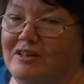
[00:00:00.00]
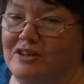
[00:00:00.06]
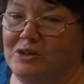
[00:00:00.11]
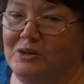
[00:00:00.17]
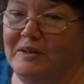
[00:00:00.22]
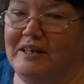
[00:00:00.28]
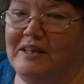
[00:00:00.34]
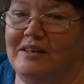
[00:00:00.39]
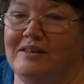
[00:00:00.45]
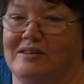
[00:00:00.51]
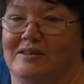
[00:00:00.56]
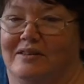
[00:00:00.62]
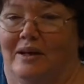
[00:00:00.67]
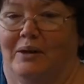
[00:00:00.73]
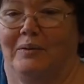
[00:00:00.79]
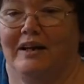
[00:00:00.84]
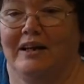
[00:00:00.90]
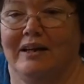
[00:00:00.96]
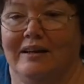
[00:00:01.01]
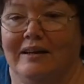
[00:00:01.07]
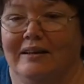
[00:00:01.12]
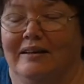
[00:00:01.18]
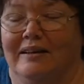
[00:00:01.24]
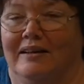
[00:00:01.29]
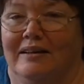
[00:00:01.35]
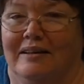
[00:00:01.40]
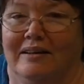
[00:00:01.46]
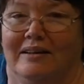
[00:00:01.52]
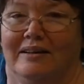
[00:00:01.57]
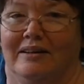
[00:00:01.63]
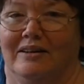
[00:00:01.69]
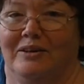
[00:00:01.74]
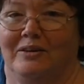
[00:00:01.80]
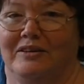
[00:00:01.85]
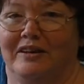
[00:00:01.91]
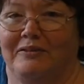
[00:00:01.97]
you're doing your sewing,
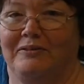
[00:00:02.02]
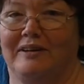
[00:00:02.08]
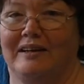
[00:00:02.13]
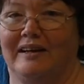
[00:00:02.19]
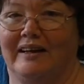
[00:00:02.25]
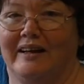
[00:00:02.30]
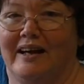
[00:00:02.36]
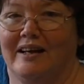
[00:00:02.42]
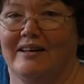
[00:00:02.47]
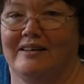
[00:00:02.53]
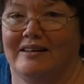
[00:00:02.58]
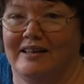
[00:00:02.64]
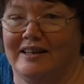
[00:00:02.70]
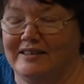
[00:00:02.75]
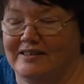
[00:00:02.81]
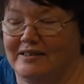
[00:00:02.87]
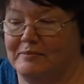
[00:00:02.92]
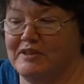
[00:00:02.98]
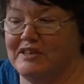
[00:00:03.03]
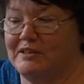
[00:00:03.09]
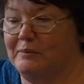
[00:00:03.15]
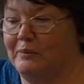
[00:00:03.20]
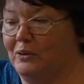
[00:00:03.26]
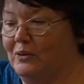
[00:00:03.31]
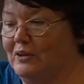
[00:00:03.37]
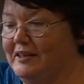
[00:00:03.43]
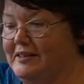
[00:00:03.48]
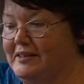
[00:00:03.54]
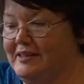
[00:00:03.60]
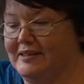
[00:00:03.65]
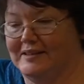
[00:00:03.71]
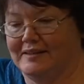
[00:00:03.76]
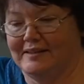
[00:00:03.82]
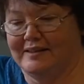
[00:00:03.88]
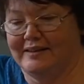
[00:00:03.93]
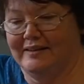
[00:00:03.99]
you're definitely going to need some smaller
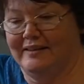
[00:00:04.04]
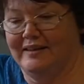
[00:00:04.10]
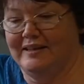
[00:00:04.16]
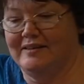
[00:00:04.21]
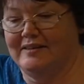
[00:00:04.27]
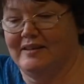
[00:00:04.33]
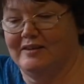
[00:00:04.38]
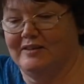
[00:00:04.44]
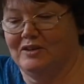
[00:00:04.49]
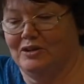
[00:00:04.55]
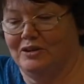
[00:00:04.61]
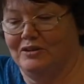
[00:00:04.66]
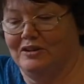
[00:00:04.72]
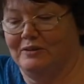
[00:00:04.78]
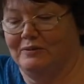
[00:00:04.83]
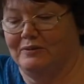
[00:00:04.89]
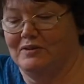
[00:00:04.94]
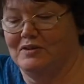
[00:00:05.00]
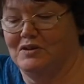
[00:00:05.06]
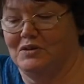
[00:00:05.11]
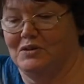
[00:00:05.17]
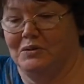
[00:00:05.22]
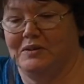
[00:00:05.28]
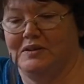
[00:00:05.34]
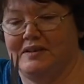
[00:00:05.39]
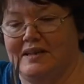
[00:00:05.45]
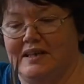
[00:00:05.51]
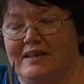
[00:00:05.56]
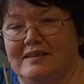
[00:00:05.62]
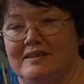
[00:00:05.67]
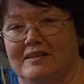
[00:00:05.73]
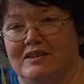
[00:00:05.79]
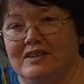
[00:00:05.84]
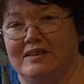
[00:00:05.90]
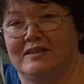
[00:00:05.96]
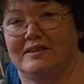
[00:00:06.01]
scissors, and these are the 2 different sorts. These
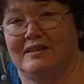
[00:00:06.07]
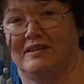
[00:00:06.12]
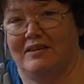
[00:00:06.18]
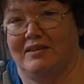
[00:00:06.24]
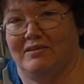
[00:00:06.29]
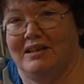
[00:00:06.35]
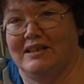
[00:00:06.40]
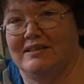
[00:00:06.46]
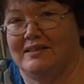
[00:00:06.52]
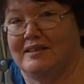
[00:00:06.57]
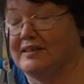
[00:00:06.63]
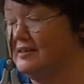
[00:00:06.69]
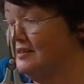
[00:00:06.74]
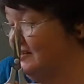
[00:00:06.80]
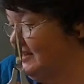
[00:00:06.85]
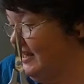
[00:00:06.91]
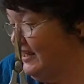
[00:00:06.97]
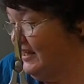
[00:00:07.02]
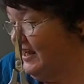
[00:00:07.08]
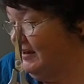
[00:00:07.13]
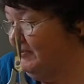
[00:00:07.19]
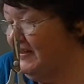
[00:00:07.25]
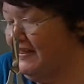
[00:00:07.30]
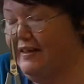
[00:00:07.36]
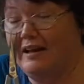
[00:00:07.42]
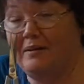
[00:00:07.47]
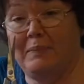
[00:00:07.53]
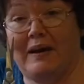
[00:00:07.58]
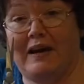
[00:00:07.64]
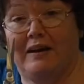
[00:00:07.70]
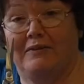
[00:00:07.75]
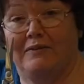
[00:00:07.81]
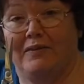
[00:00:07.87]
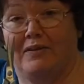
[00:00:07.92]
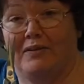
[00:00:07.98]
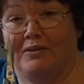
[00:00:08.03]
are just thread scissors. They come in that pack
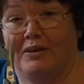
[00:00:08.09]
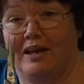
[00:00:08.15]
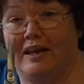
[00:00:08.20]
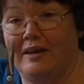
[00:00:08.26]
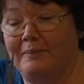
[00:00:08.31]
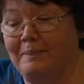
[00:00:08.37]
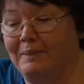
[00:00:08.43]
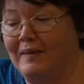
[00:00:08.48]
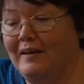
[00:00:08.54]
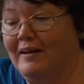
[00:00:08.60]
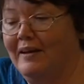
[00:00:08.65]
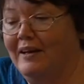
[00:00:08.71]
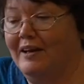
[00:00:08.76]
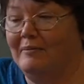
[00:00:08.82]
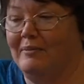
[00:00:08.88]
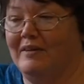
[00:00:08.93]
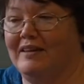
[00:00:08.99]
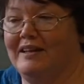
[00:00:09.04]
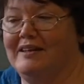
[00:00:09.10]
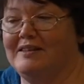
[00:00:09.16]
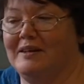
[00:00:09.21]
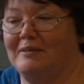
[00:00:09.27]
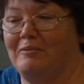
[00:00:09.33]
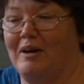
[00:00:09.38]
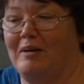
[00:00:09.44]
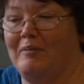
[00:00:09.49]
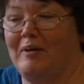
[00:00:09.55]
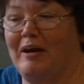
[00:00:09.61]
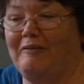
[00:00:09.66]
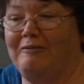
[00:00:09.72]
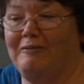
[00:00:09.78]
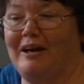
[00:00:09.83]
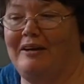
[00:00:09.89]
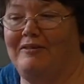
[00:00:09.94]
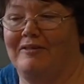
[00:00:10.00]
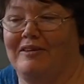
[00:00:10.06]
of 3, but these are one of my
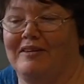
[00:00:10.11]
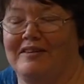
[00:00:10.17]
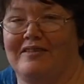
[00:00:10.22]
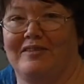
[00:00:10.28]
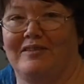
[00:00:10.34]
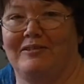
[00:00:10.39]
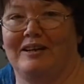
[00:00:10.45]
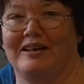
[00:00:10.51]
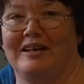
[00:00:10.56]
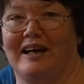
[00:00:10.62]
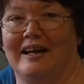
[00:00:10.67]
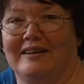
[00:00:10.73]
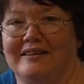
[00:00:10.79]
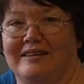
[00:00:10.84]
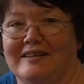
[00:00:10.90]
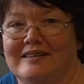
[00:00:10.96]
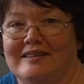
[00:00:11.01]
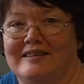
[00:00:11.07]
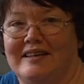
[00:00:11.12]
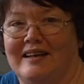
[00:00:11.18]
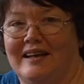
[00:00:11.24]
favourite as thread cutters.